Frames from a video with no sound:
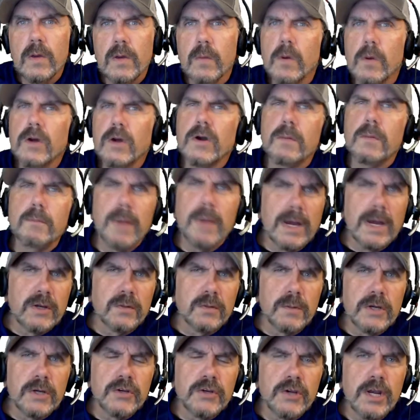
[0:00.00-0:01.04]
Welcome back to
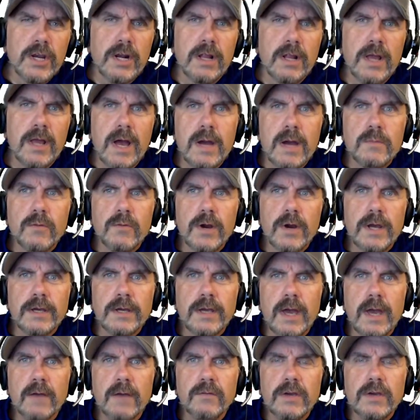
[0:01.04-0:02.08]
my channel. I'm Bryan
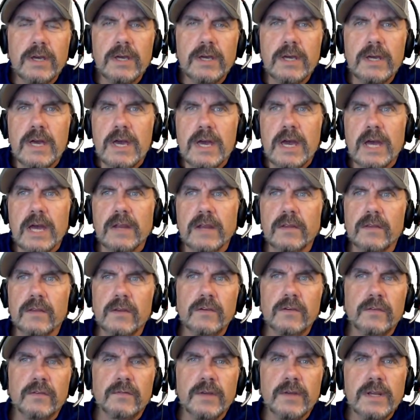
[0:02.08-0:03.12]
Cafferky, and in
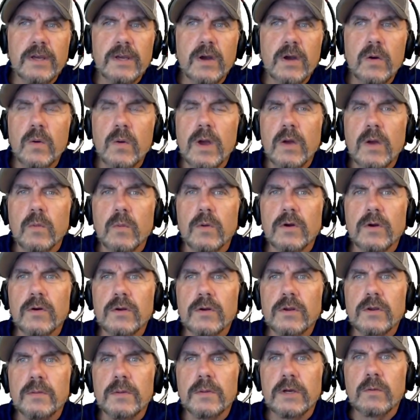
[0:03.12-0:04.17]
this video, we're going
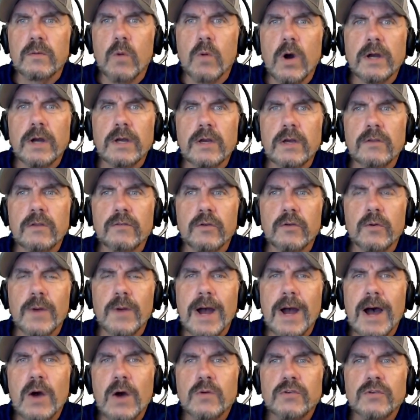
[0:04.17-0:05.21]
to be walking through
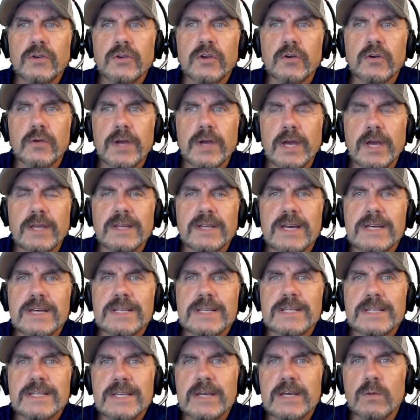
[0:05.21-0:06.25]
how to create
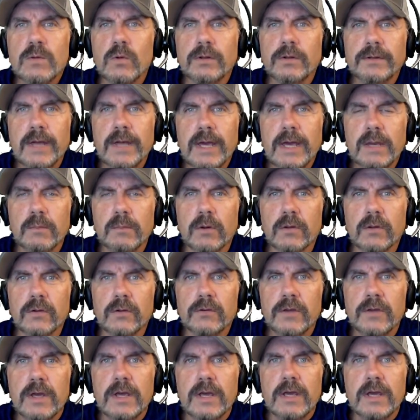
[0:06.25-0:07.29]
SQL tables
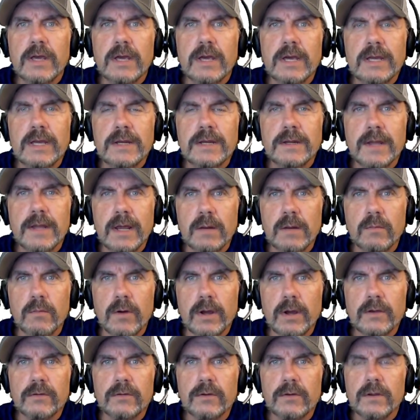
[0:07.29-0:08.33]
in
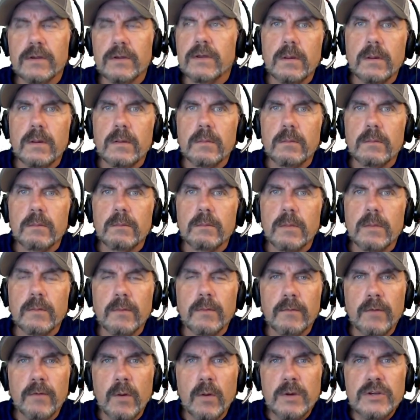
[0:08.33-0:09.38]
Databricks. But
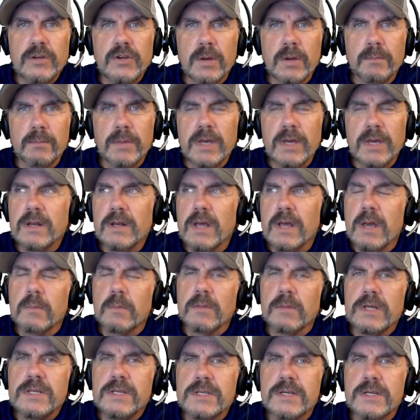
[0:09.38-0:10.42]
before we jump in,
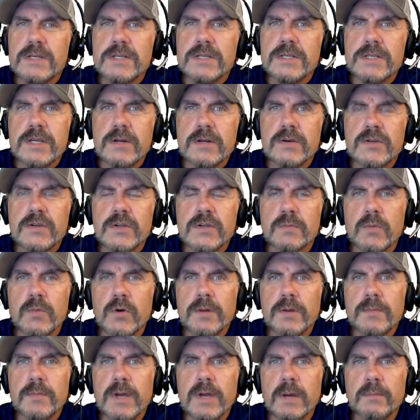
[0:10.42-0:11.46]
please consider
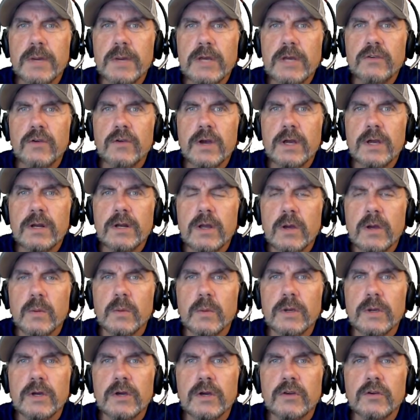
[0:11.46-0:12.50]
supporting me on Patreon.
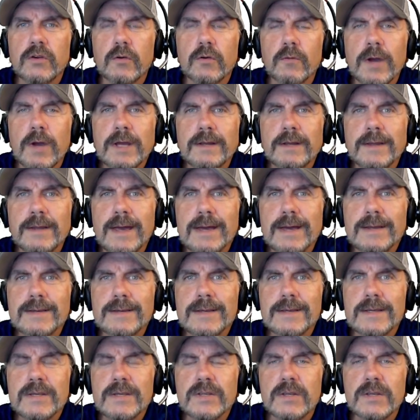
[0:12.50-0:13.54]
You get direct
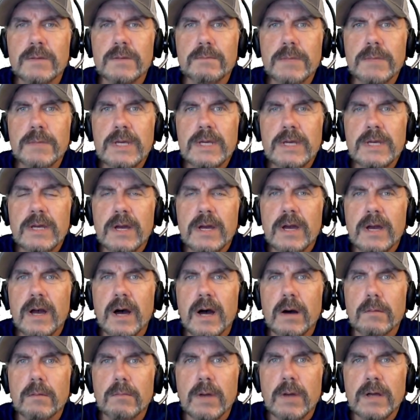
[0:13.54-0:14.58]
access to me
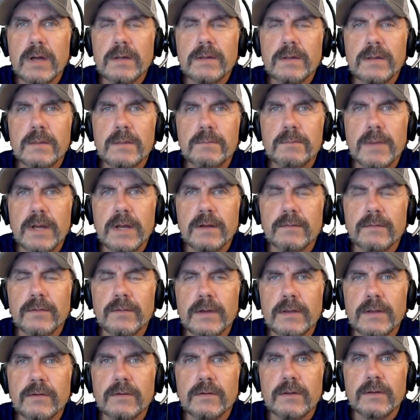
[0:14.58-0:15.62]
among the
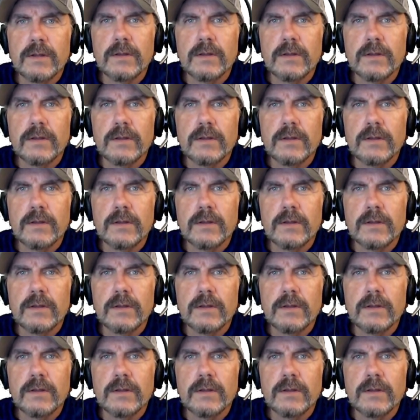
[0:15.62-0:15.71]
benefits.